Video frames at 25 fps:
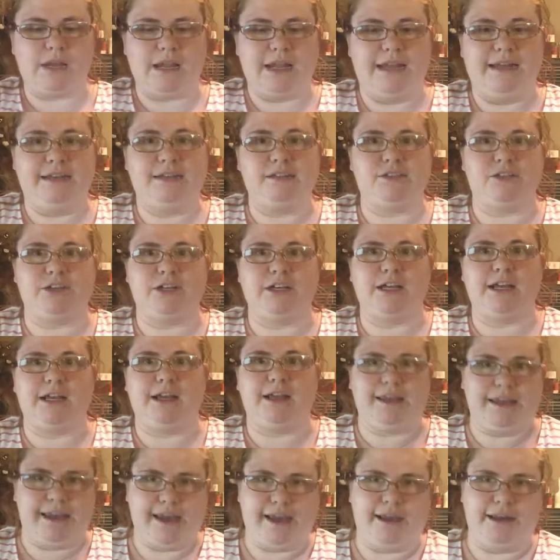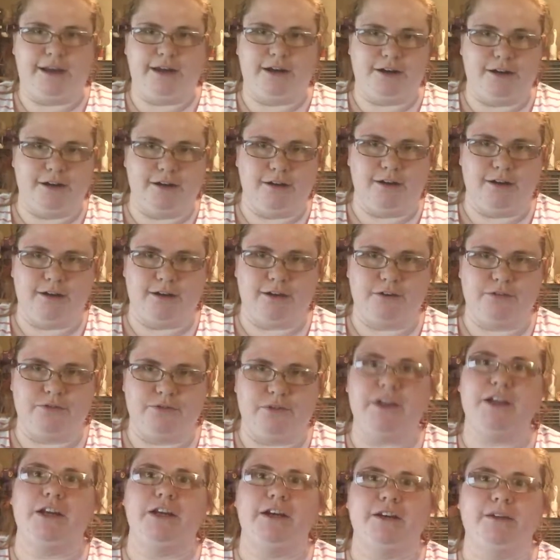And it's already got cat hair on it. Go
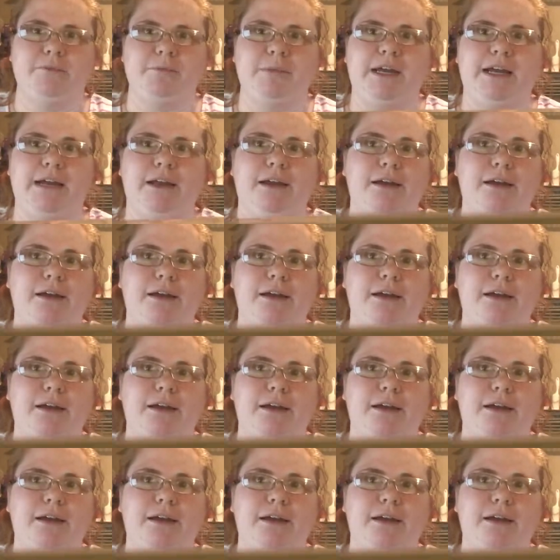figure, in my